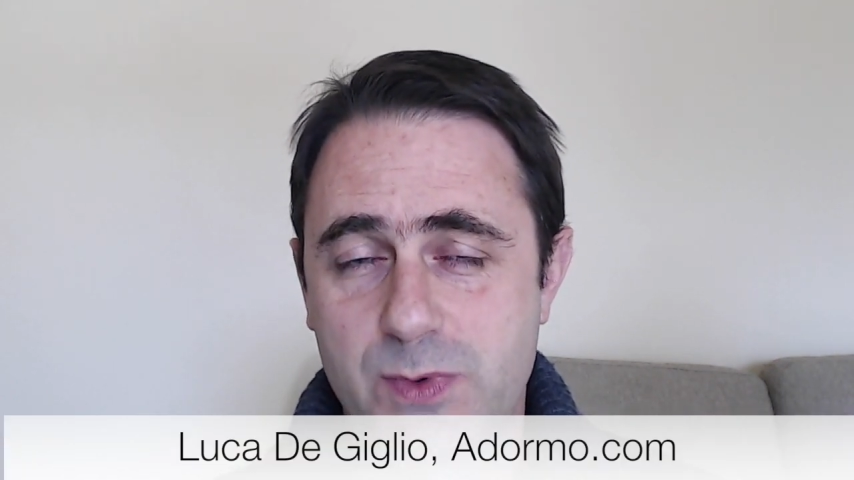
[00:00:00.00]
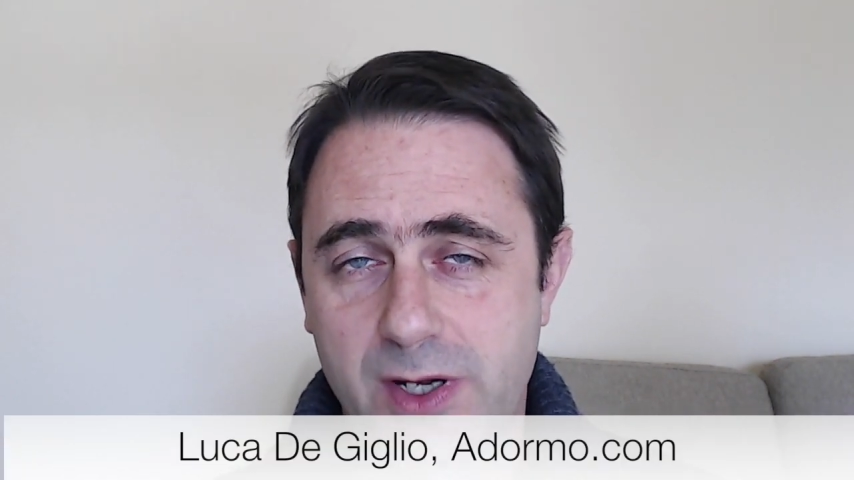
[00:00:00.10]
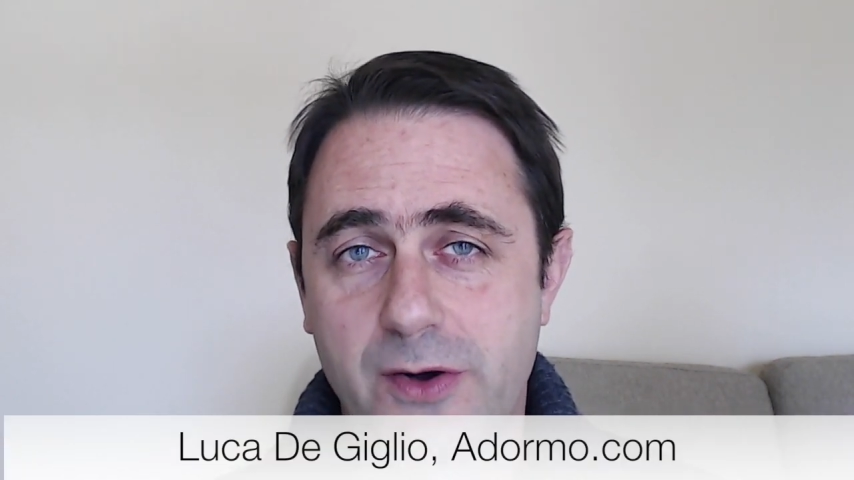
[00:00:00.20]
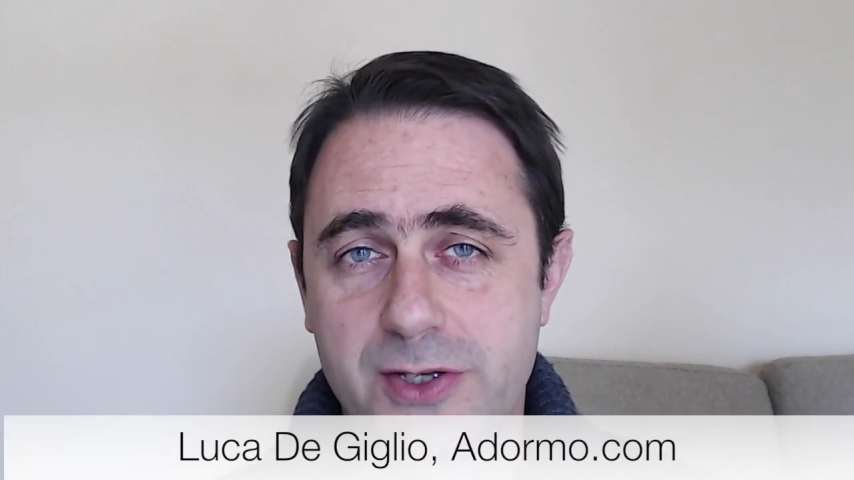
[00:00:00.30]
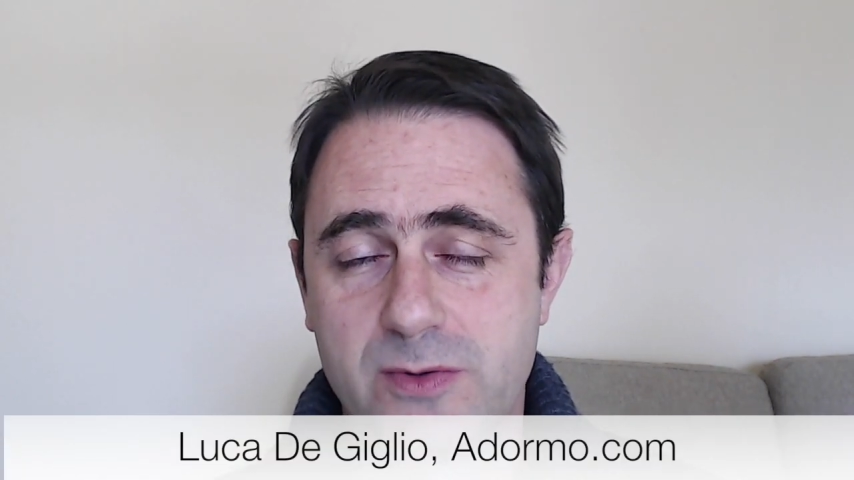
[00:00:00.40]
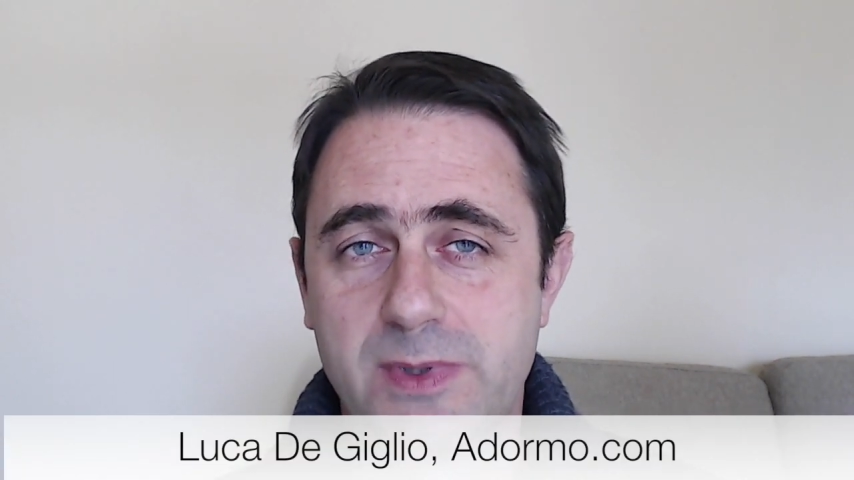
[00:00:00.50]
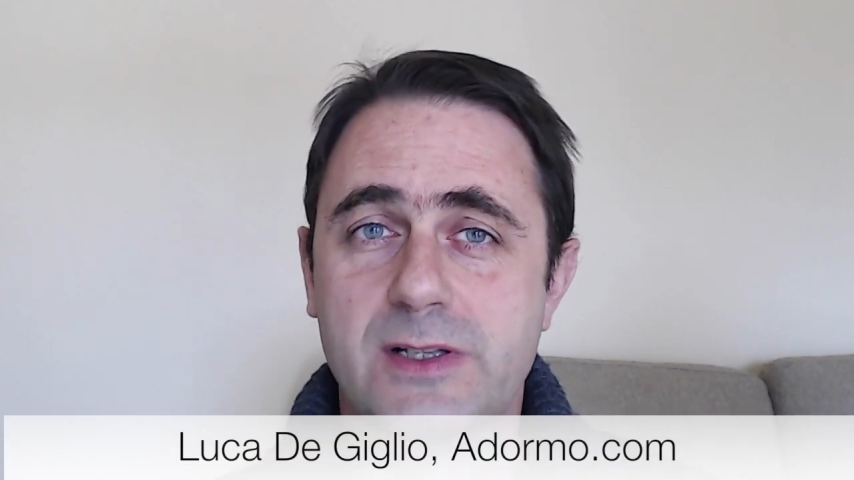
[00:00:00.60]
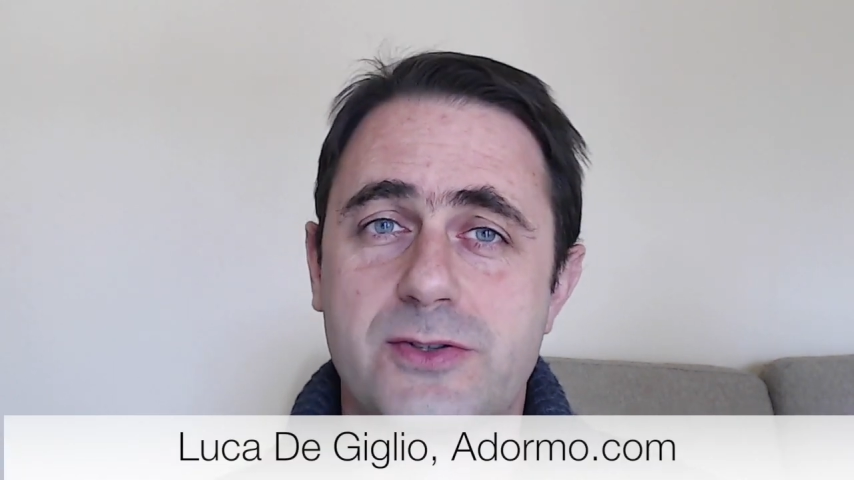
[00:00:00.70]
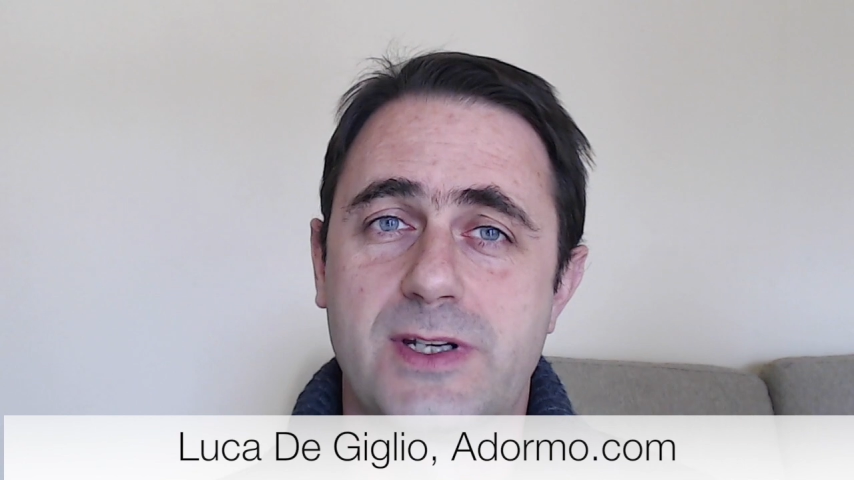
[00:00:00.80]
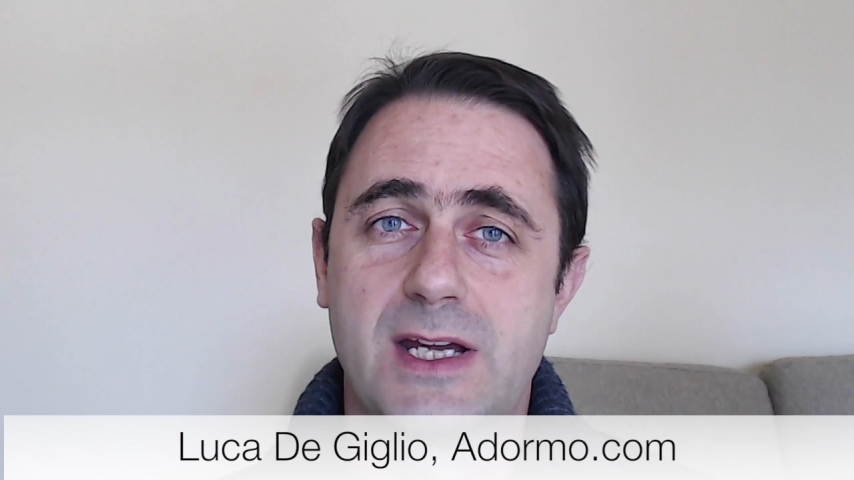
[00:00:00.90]
we're going to
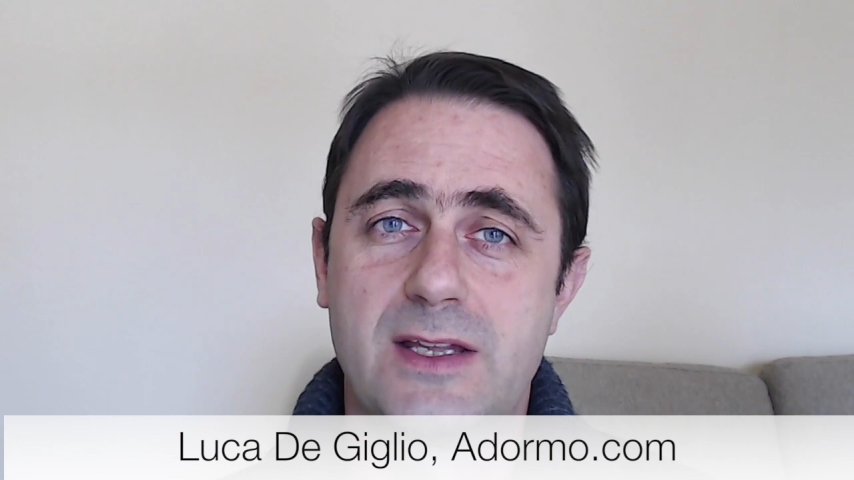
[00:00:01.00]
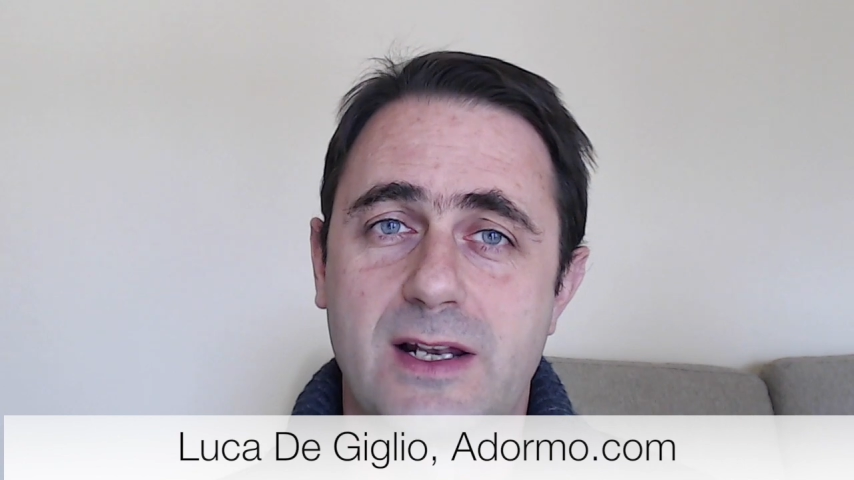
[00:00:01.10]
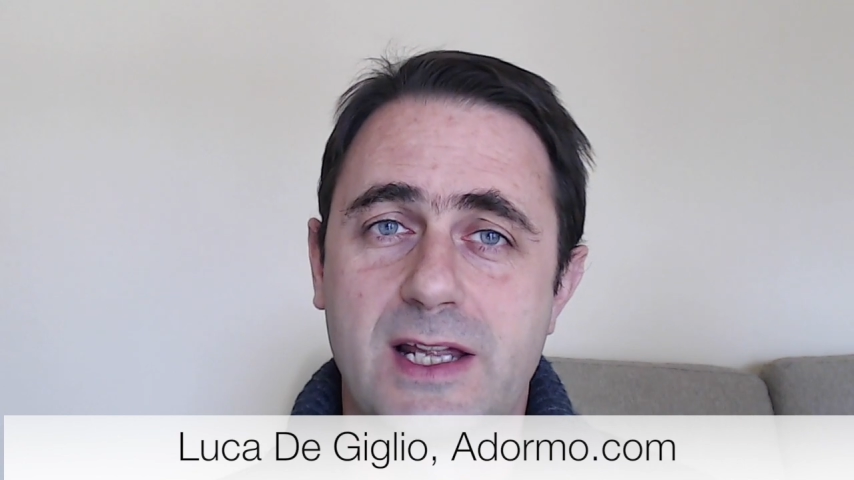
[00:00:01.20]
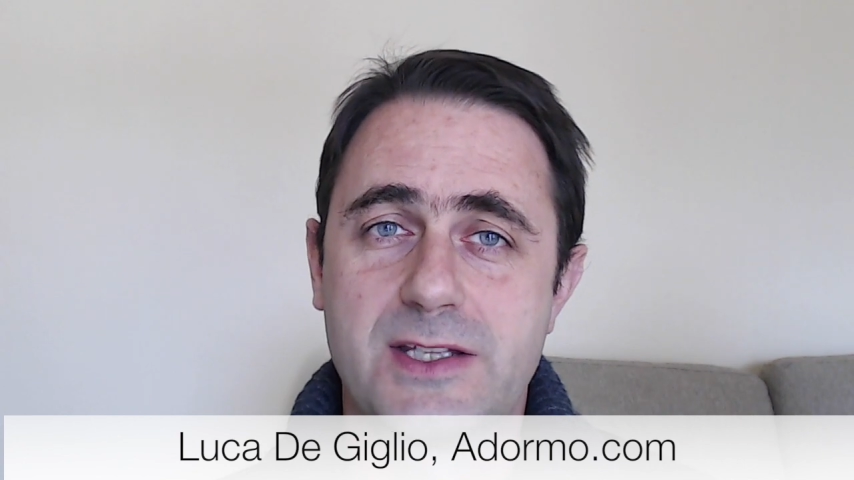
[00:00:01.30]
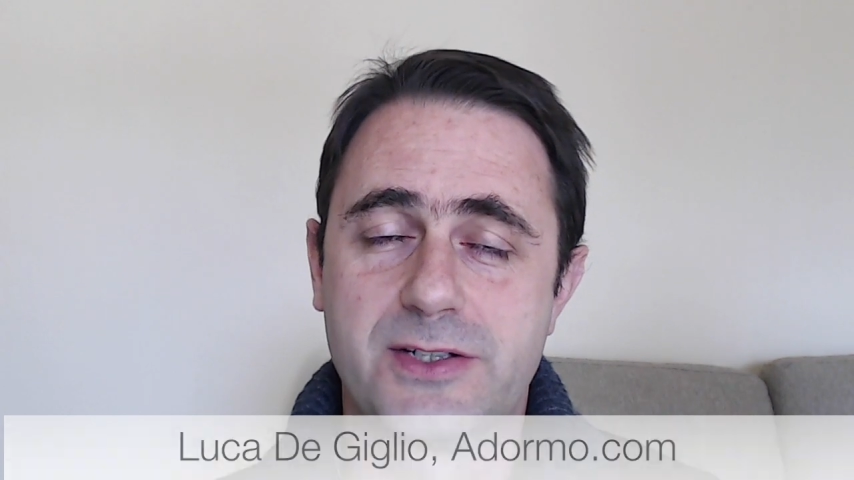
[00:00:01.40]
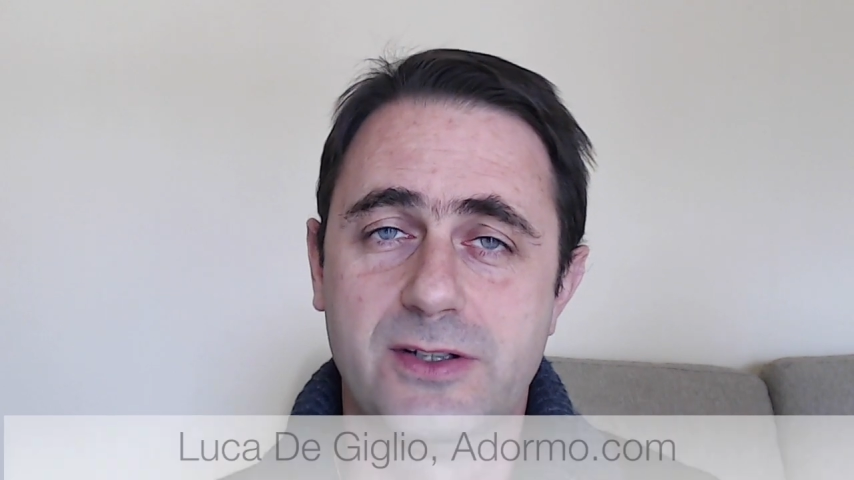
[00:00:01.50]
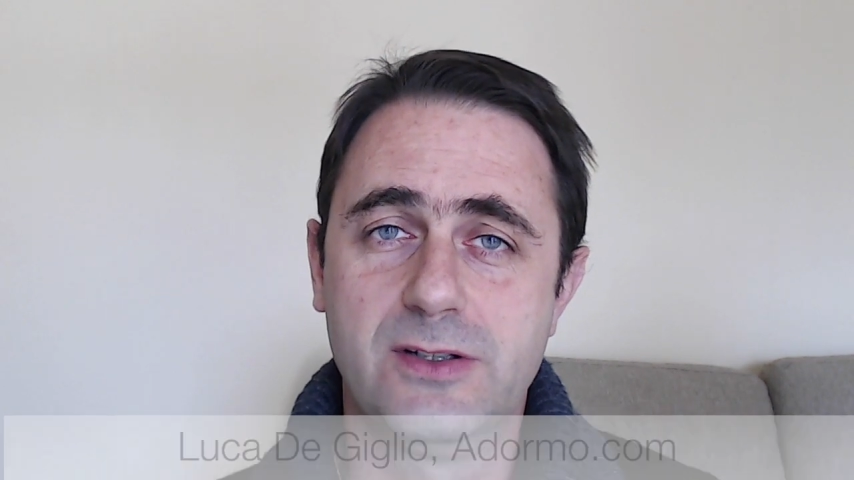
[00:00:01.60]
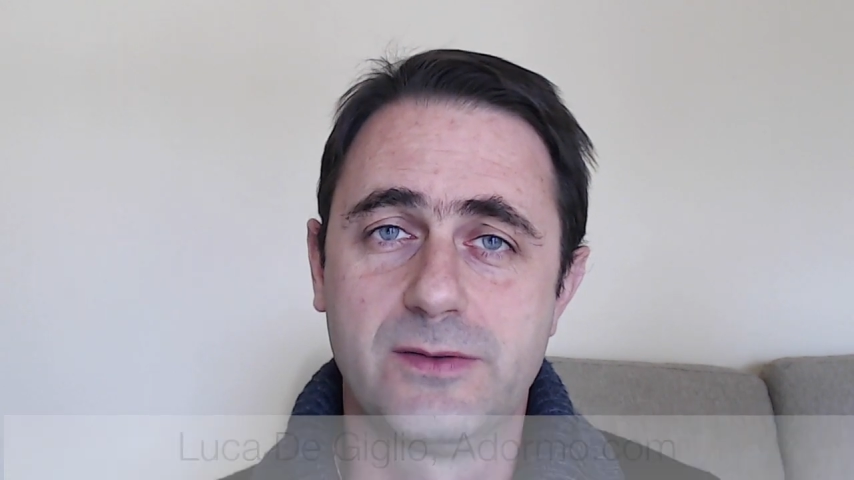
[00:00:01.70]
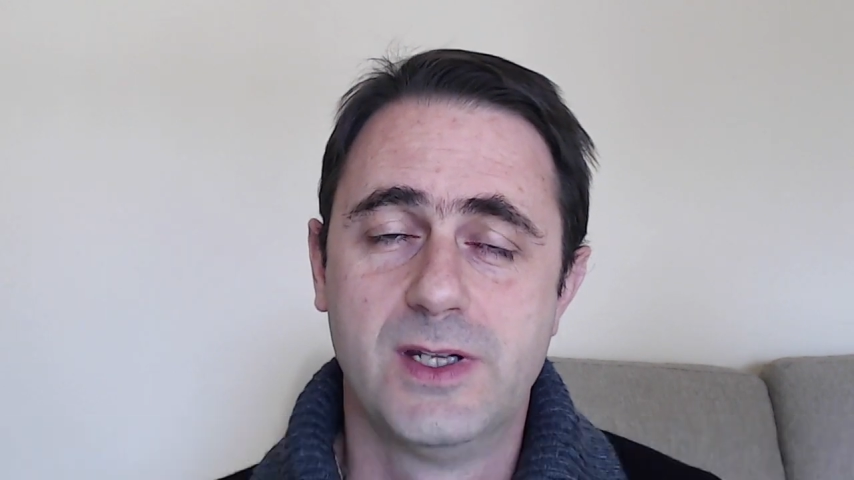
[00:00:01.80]
build together later on.